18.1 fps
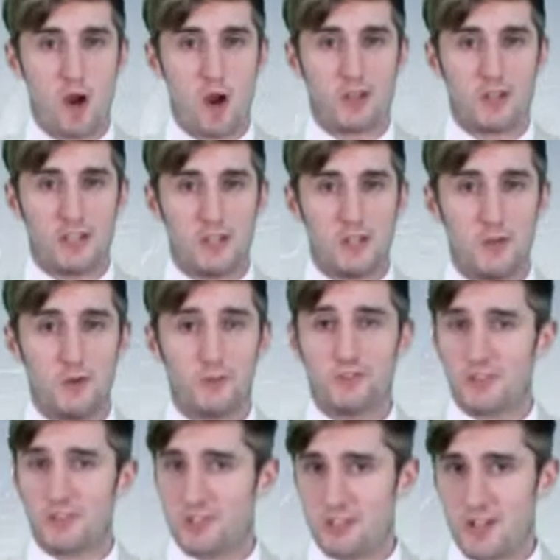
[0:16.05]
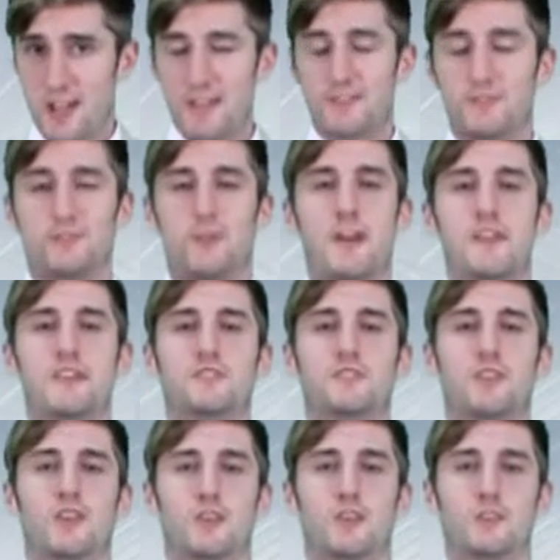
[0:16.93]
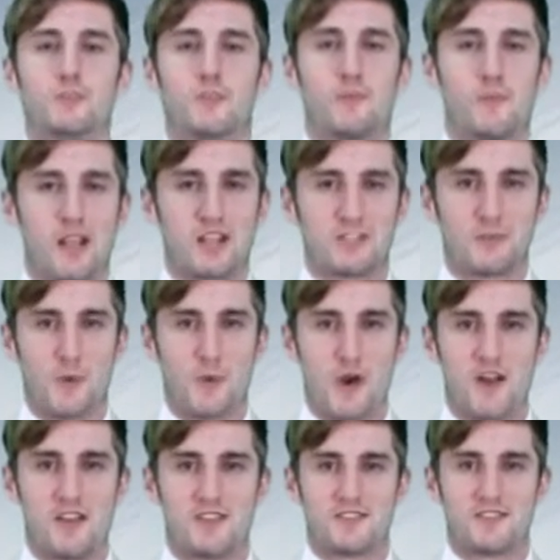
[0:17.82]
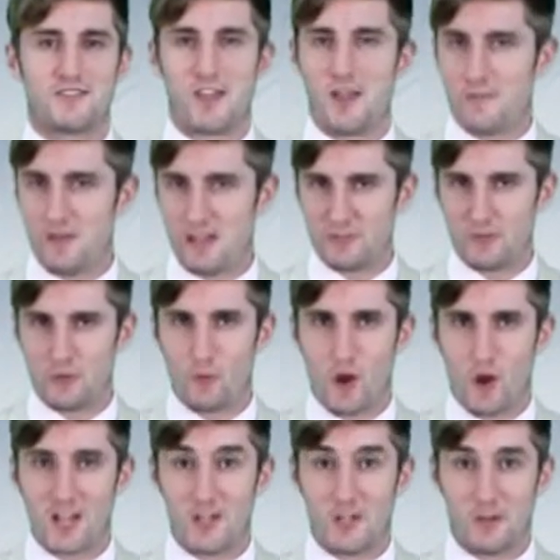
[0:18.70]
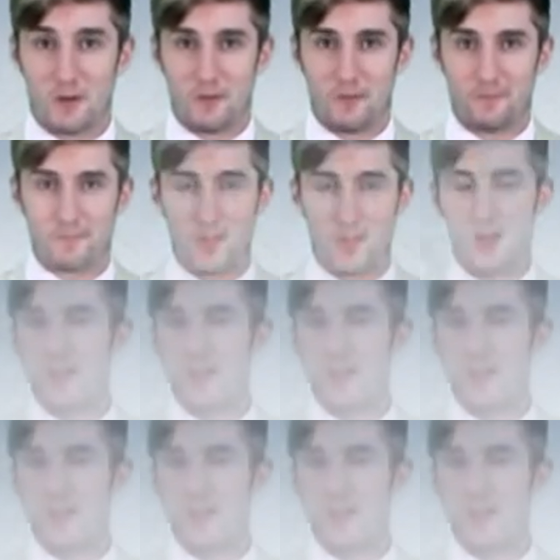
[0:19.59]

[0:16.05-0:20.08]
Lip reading: market news and shares trading signals from experts. I'm Andrew Whitelaw.